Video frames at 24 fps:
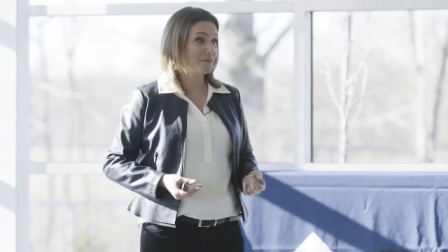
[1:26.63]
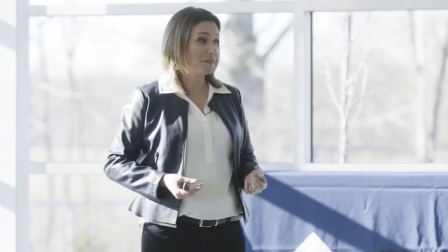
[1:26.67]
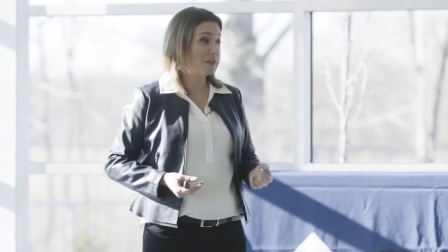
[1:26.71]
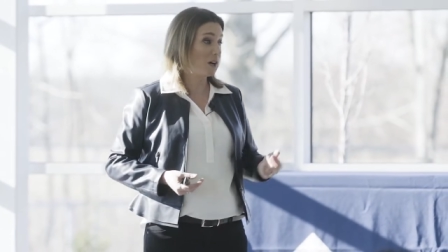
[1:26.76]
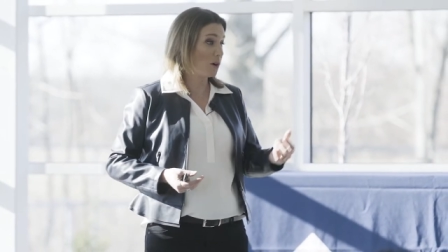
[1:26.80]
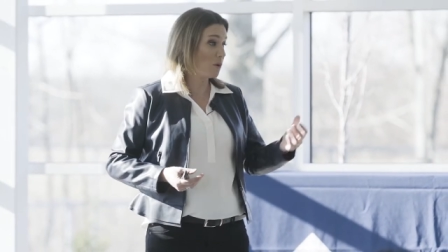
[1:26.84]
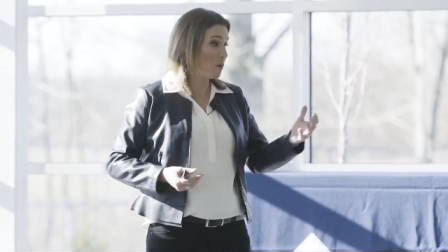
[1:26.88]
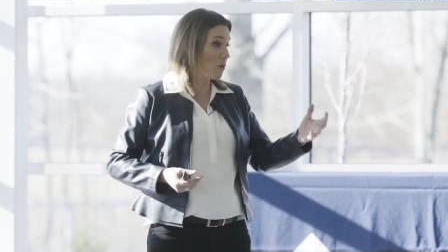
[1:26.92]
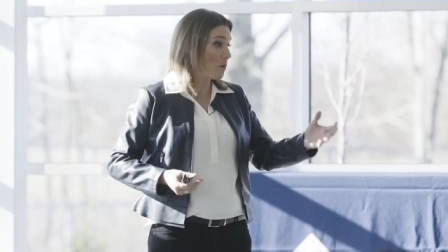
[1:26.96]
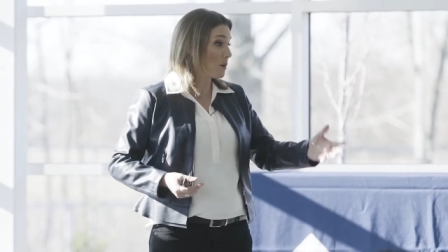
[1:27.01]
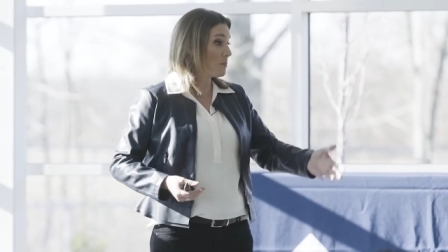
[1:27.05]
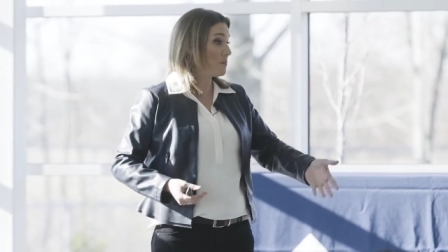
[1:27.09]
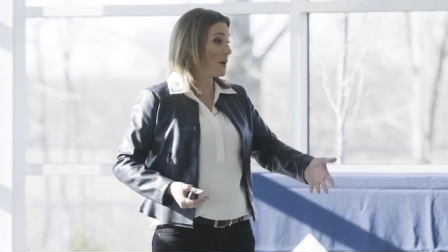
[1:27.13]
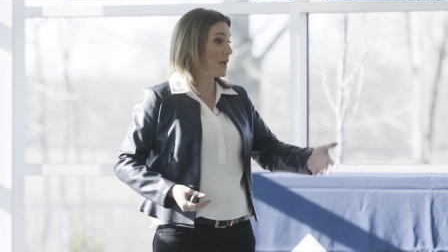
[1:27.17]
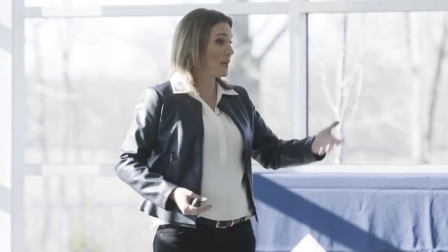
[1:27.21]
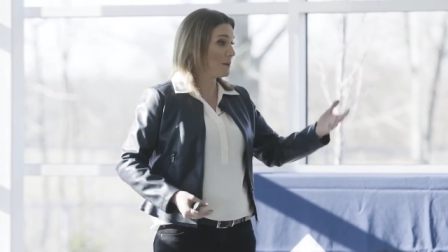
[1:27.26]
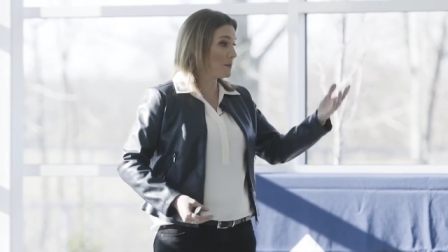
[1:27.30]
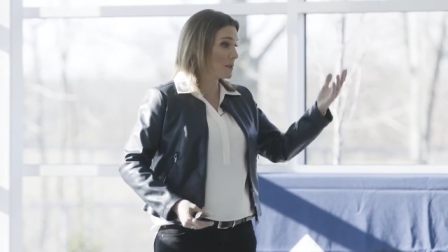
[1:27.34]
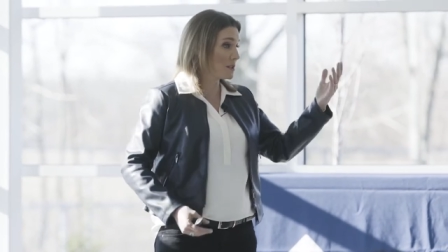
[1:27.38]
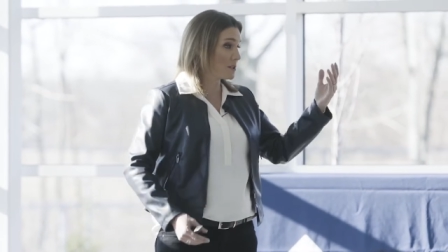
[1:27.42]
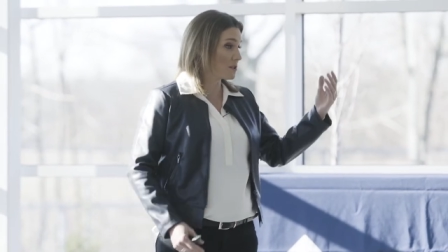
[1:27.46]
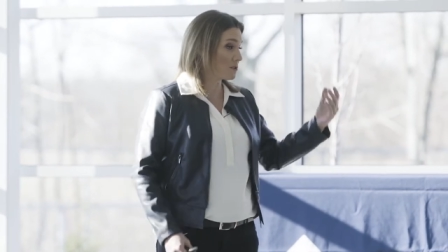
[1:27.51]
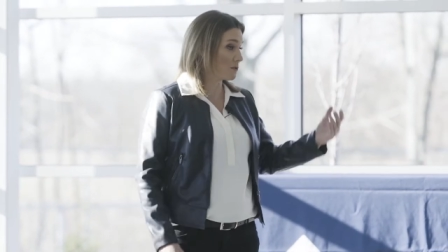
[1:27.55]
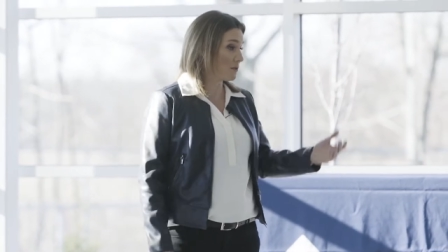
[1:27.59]
you know, or
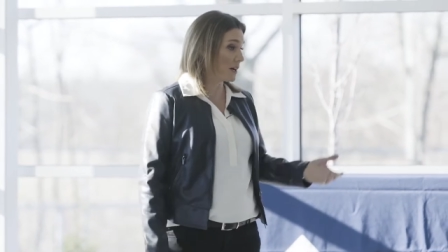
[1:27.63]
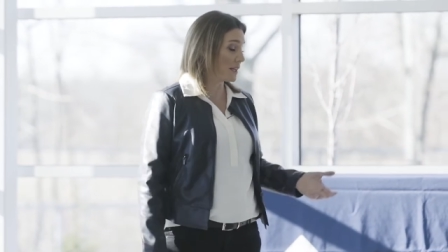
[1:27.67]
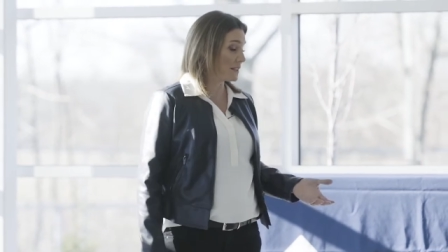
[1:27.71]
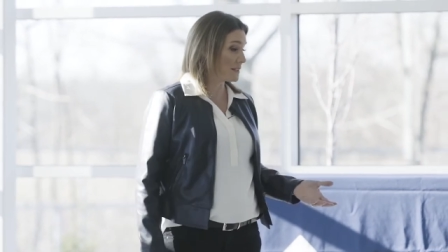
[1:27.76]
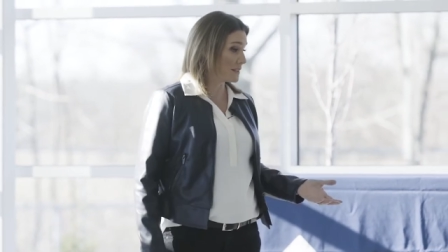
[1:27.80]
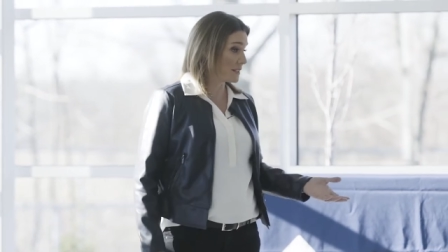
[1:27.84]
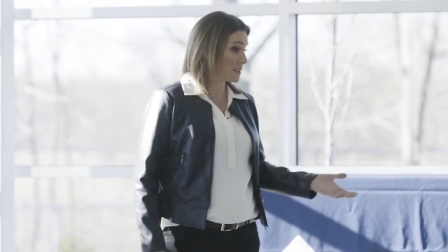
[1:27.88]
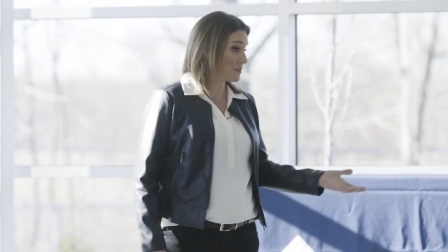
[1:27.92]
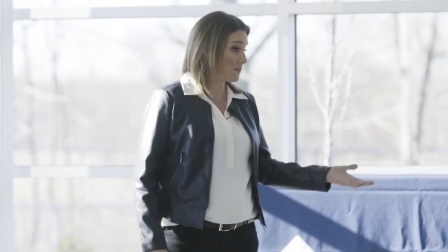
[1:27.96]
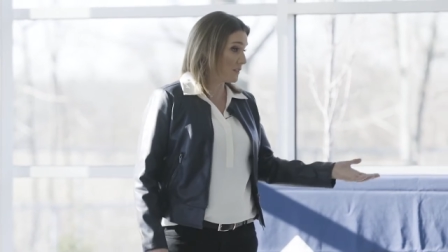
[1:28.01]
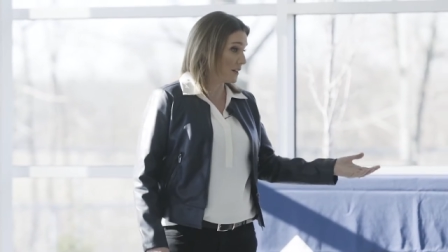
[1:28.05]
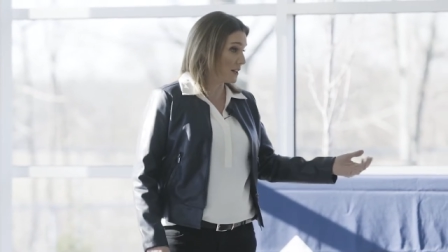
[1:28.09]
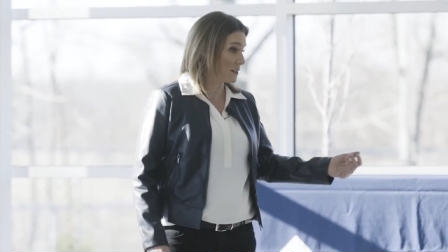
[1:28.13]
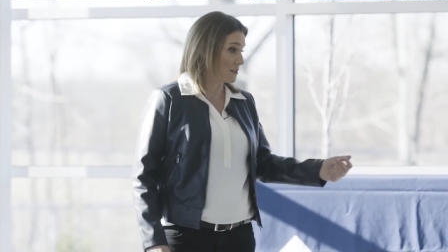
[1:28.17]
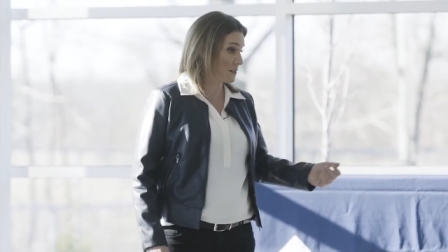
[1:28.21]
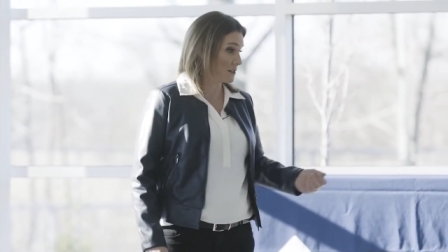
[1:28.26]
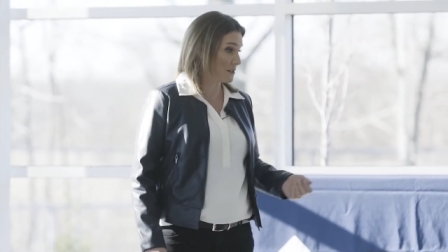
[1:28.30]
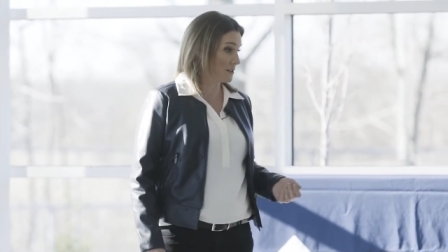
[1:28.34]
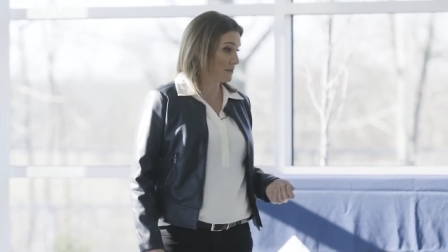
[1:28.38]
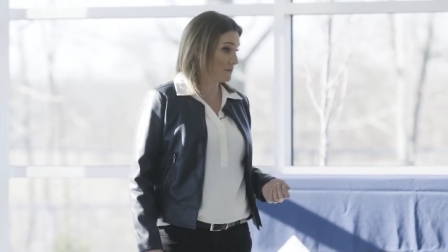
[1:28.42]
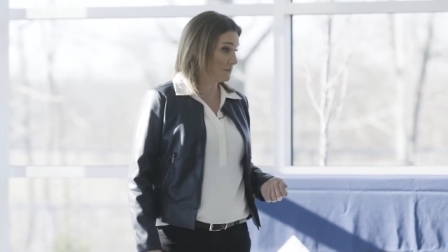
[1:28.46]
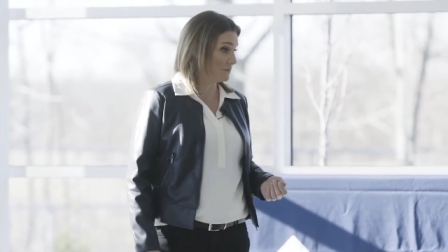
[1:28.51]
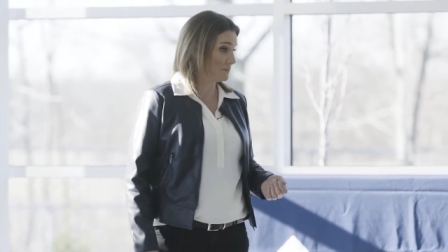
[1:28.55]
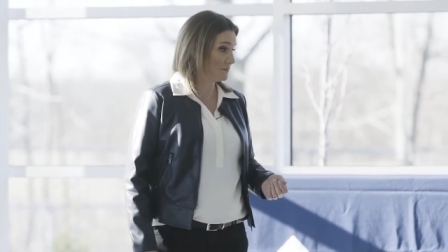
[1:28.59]
maybe just create 6
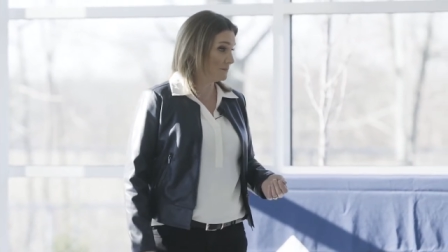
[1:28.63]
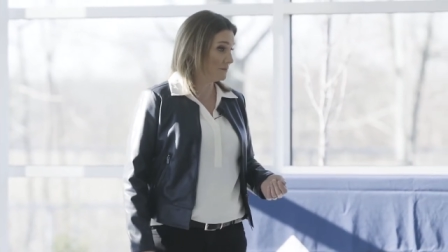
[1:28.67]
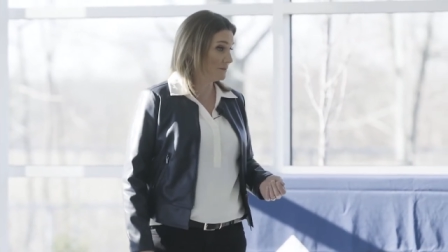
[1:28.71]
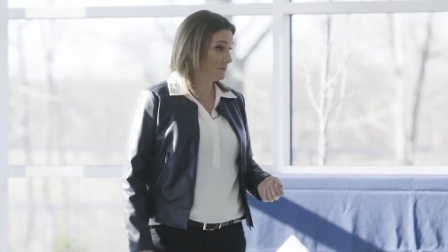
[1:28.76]
figures,